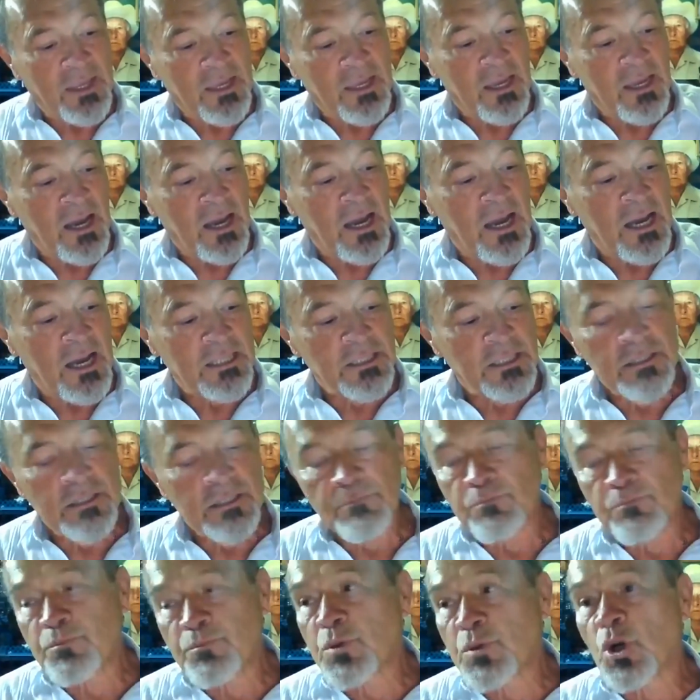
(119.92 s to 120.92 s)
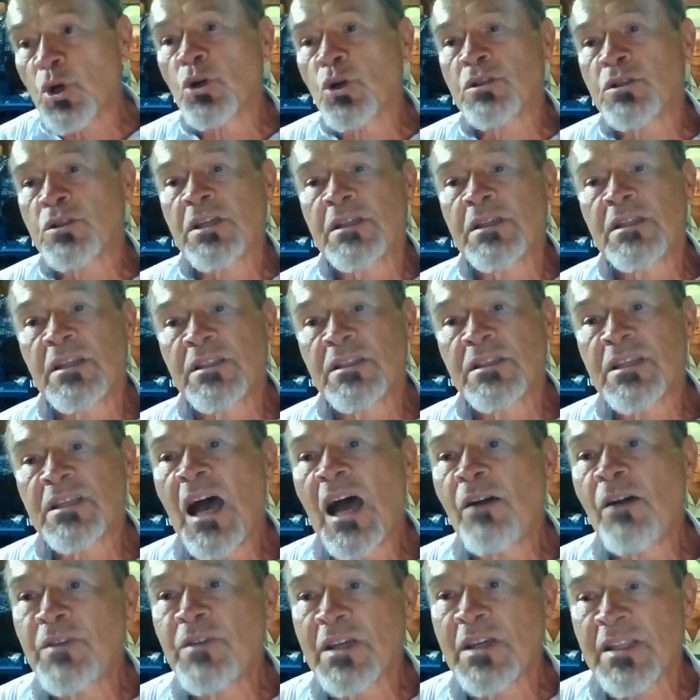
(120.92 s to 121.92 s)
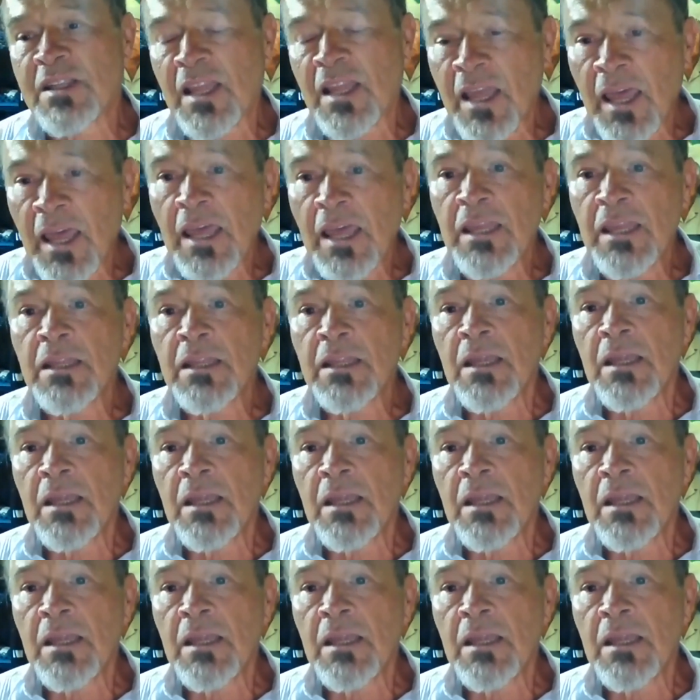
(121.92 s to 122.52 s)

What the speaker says: has brought the subject again